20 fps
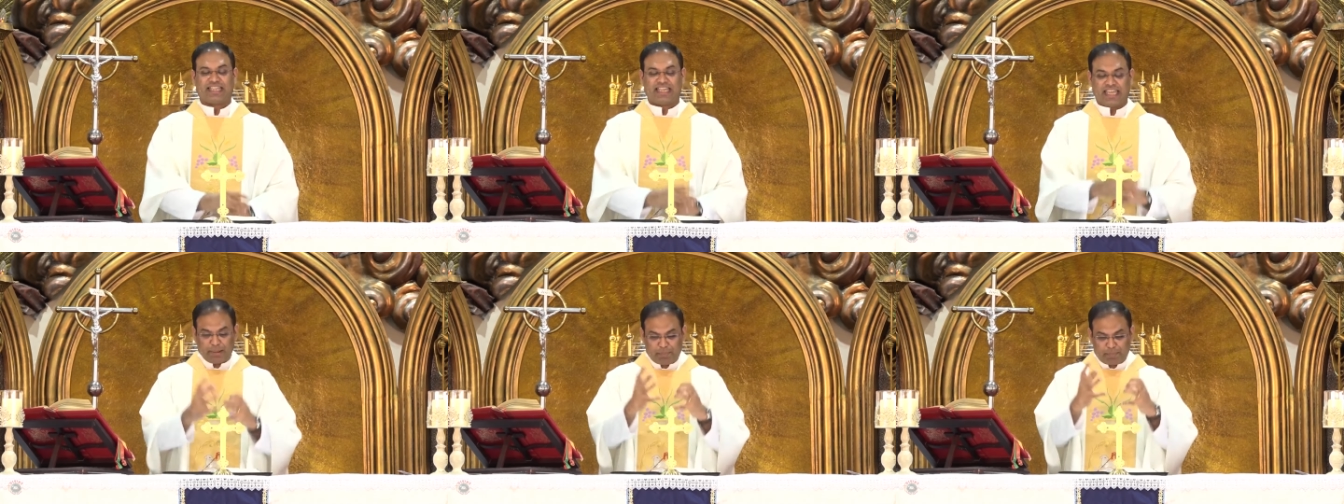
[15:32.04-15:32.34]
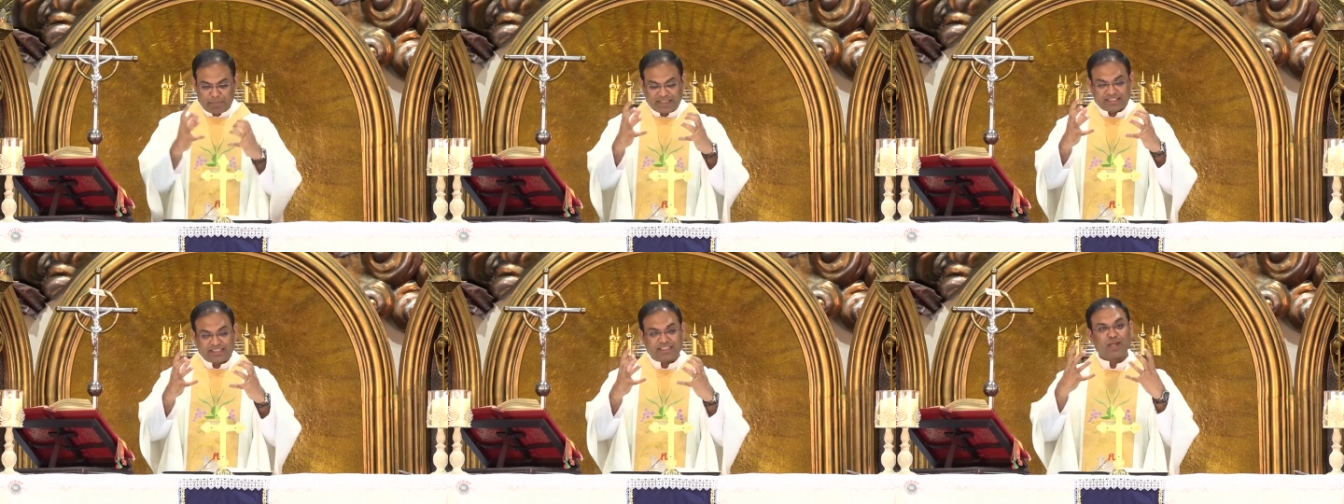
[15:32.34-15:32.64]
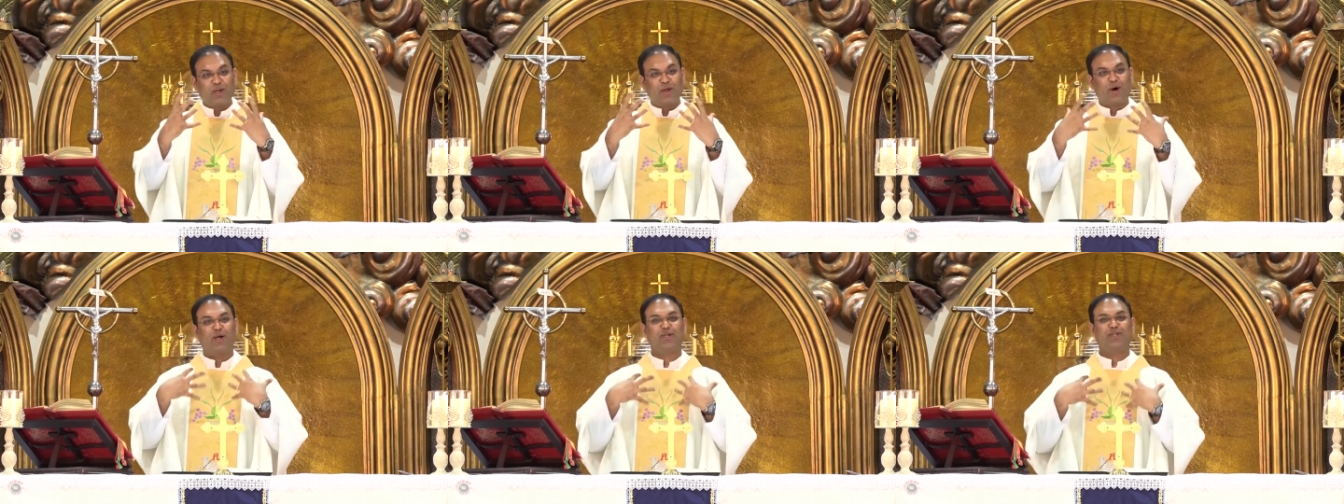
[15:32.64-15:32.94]
keeping
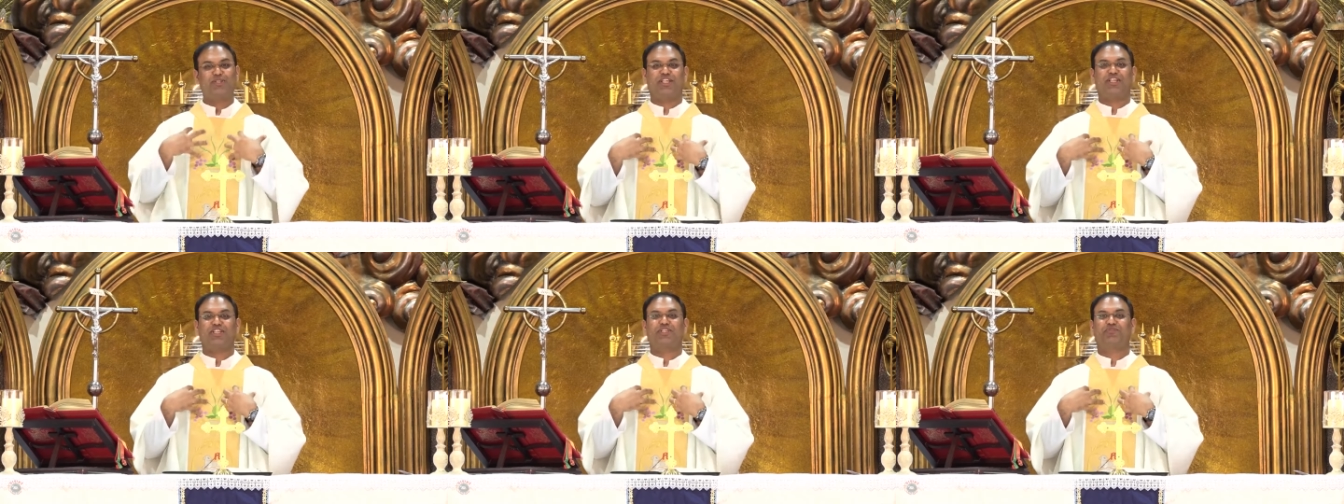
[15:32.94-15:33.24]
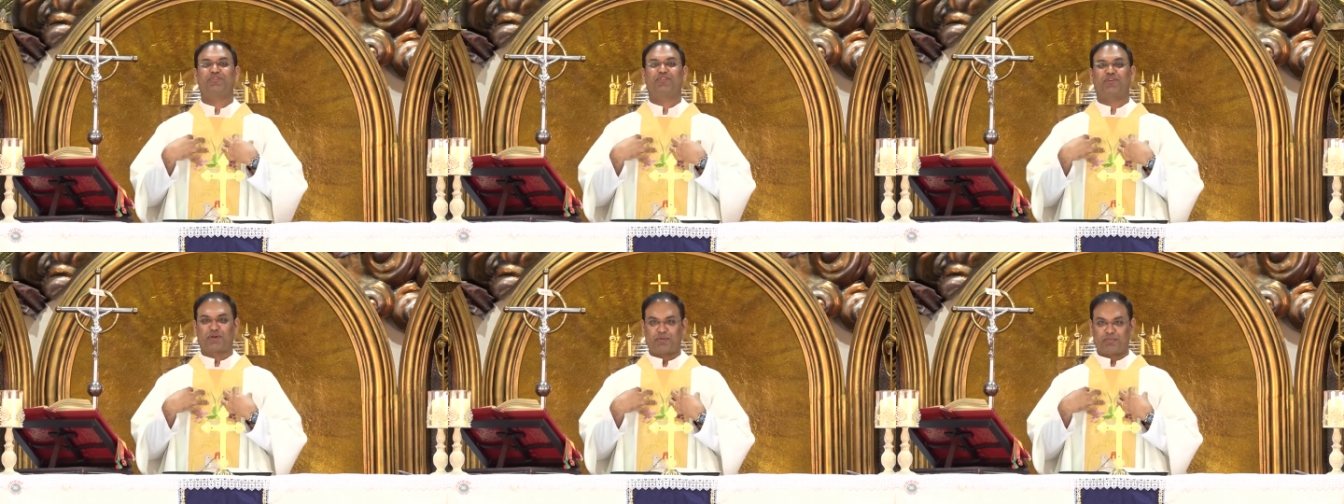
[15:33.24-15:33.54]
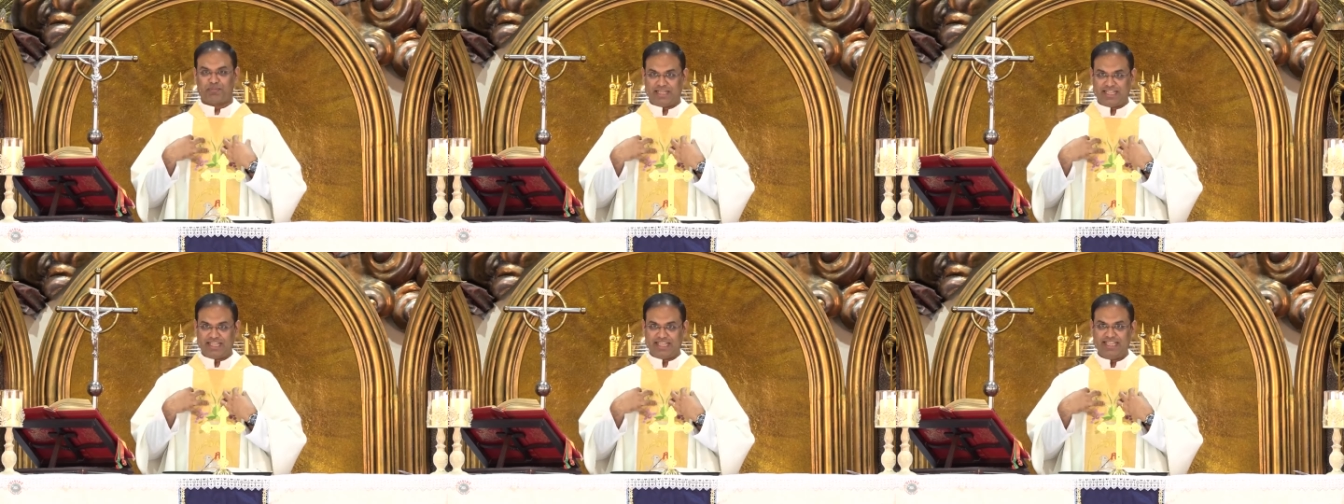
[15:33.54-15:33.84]
the Lord just
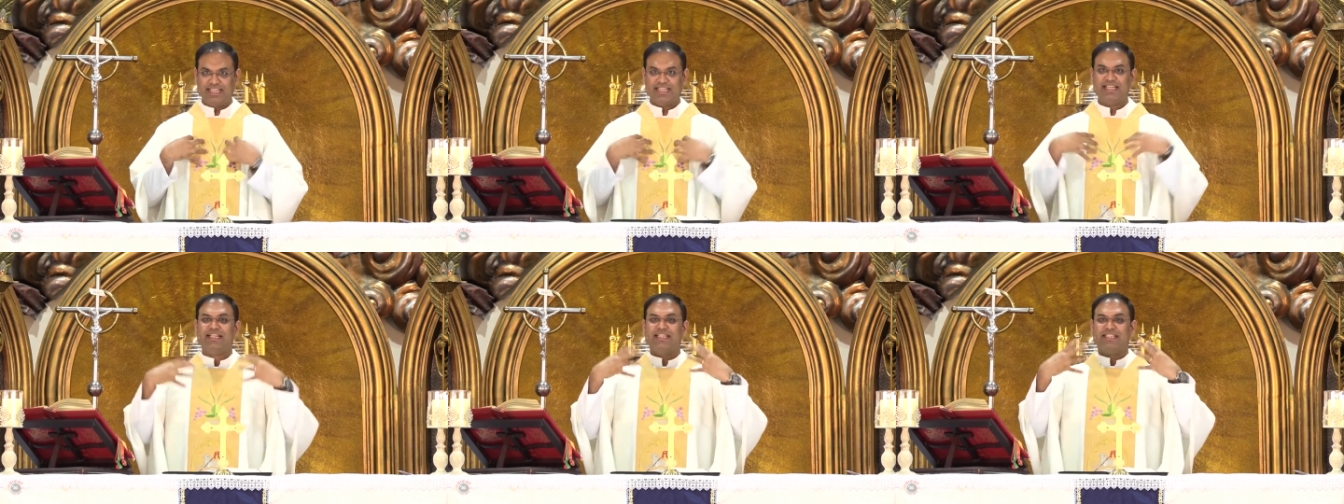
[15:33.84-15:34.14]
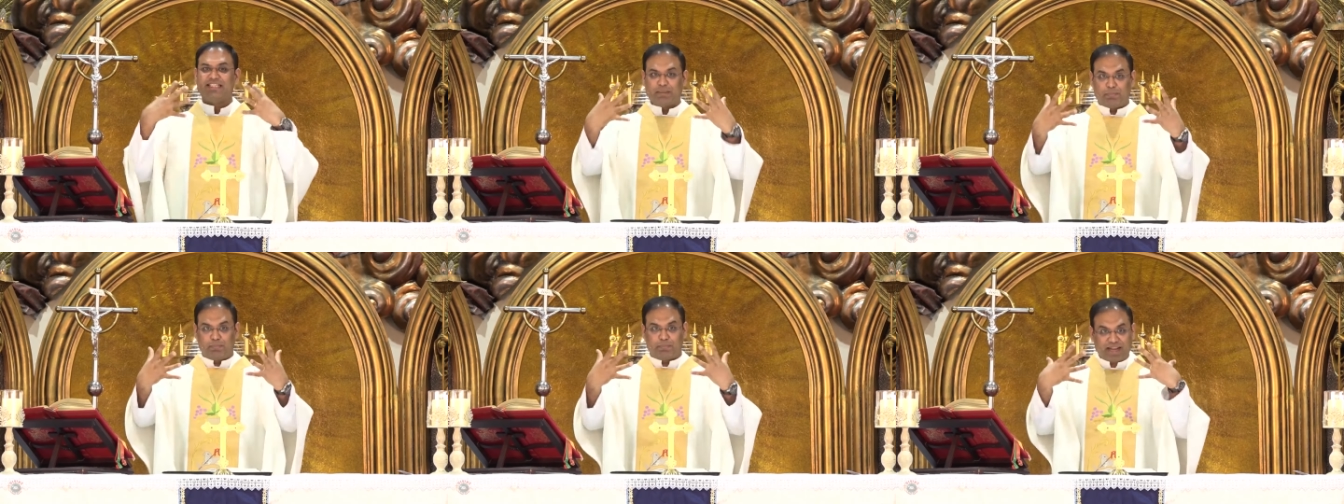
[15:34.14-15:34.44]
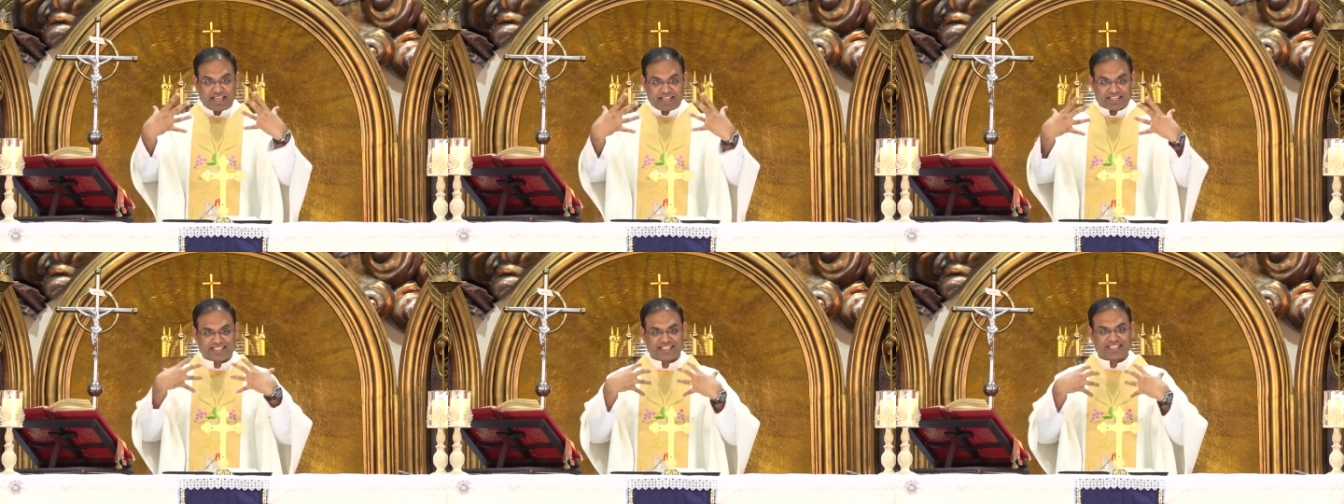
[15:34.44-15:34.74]
for me, the
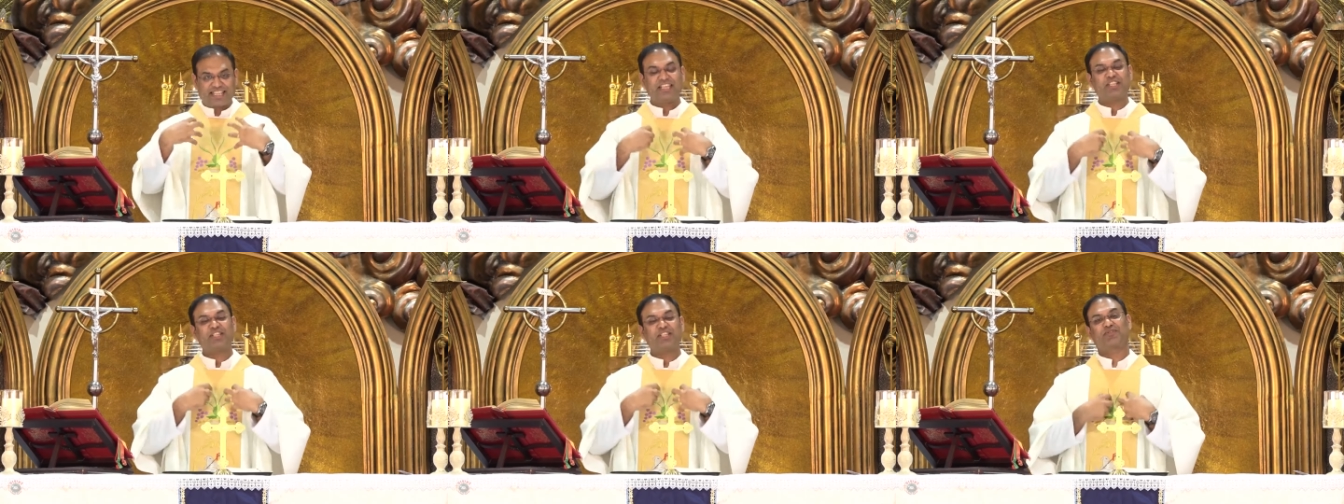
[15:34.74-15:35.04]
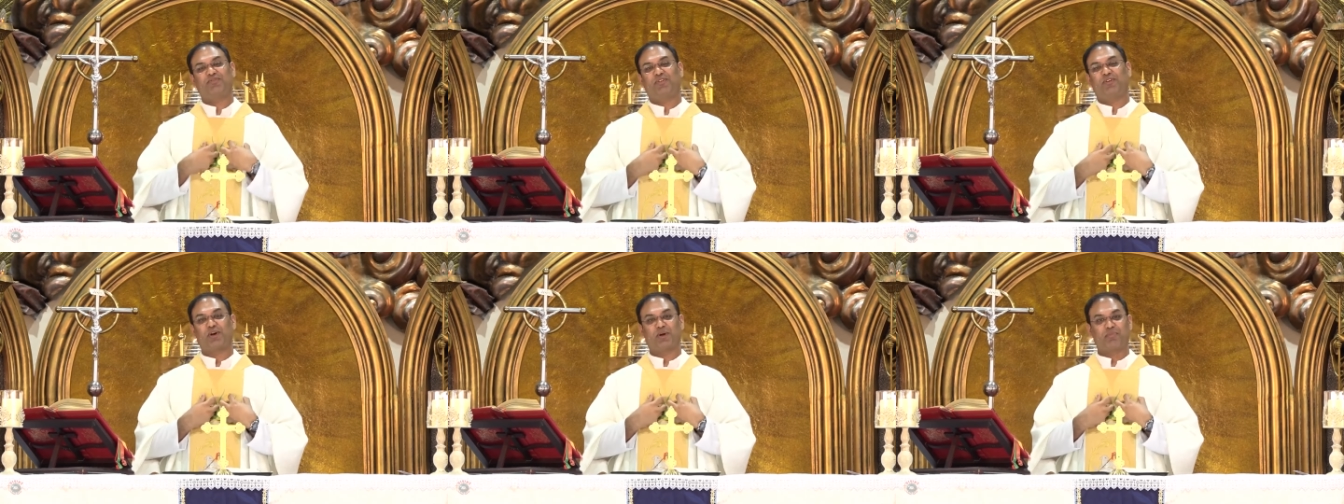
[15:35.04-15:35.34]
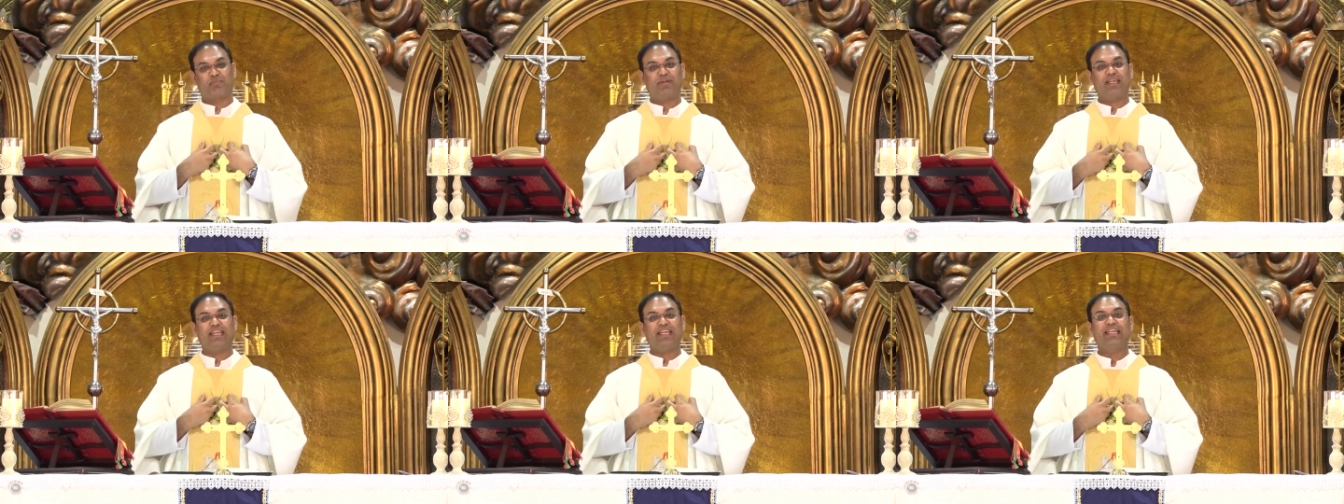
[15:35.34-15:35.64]
blessings
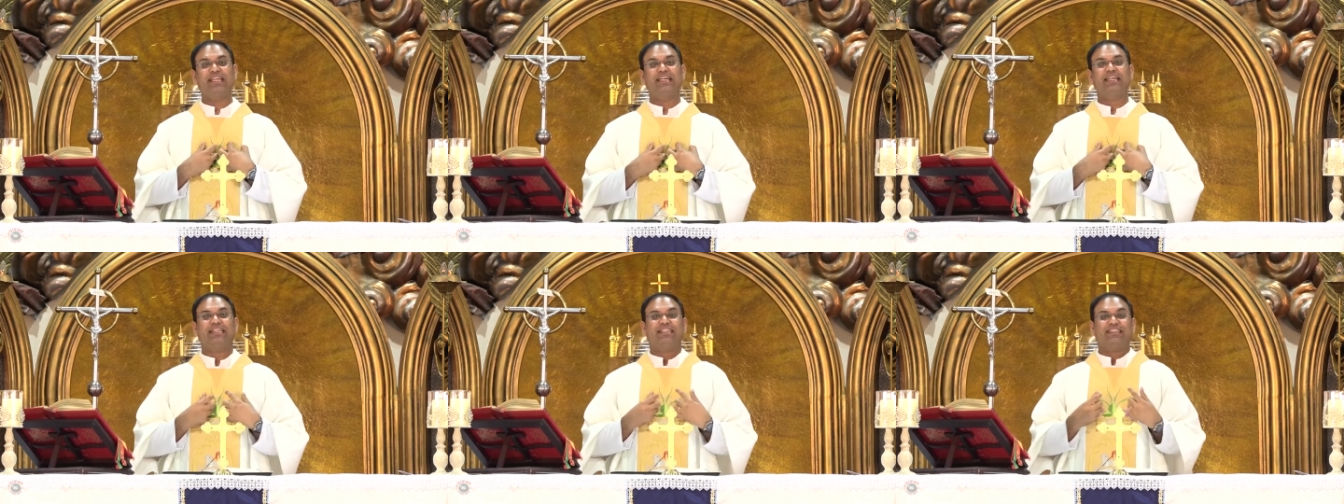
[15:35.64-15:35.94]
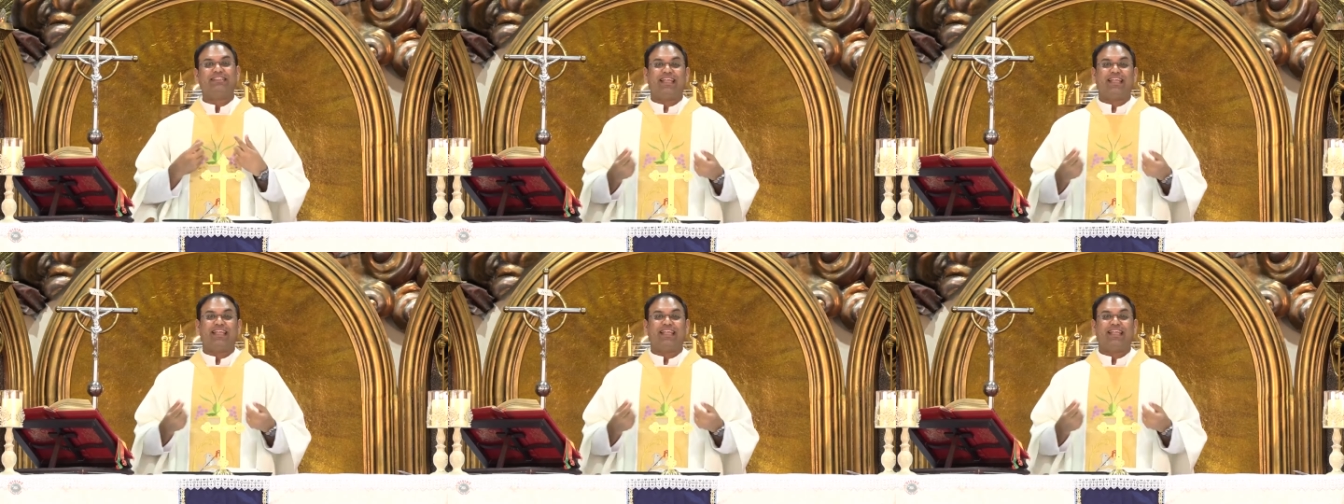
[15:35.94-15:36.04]
for me,